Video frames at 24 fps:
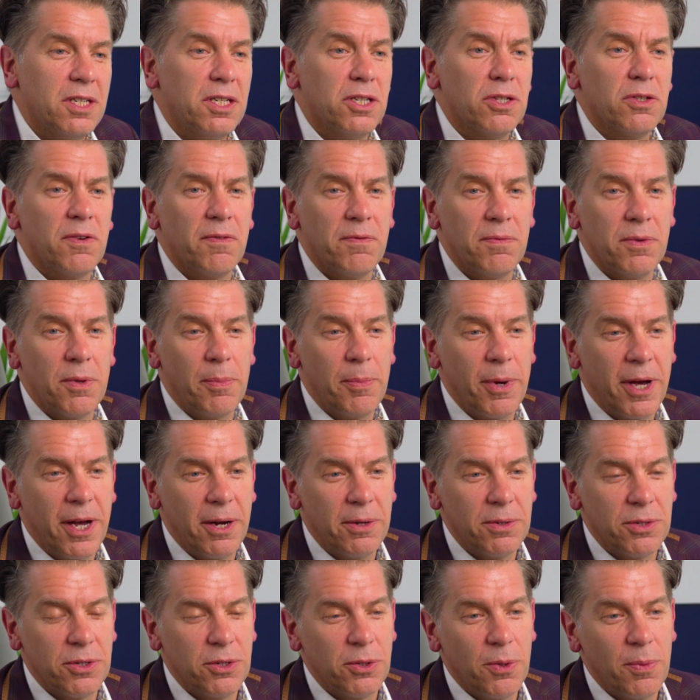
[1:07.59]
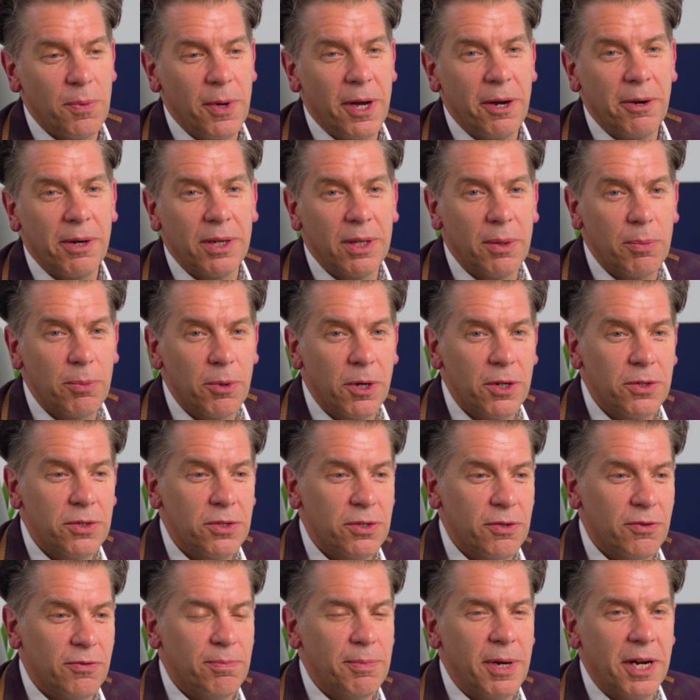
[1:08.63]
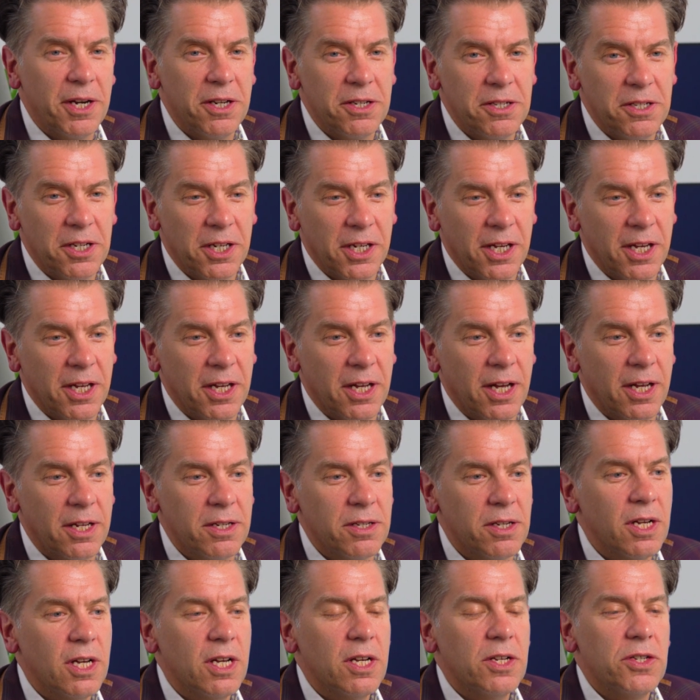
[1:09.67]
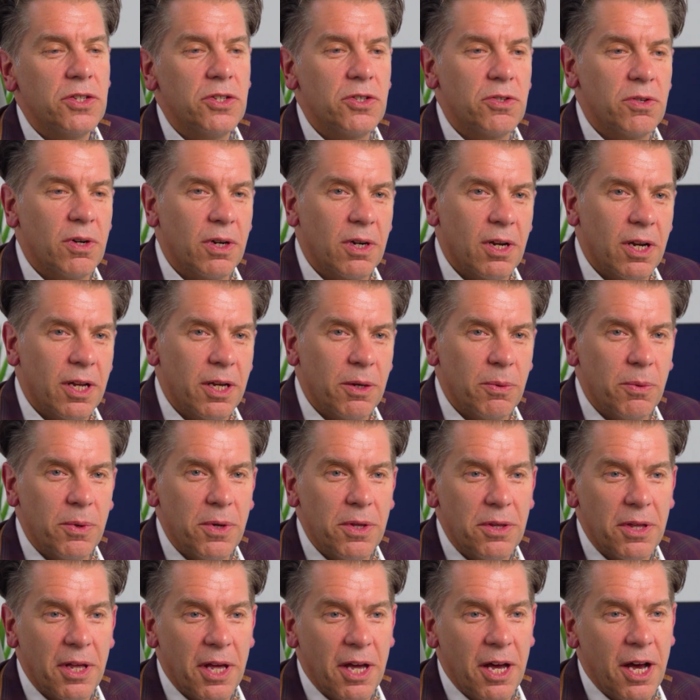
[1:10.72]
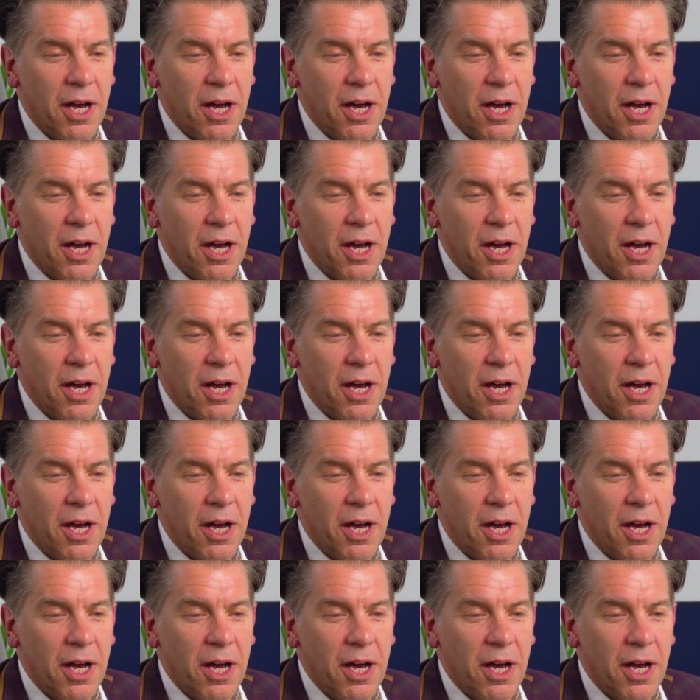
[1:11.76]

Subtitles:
it's often the parents who are bearing the brunt of managing it and struggling with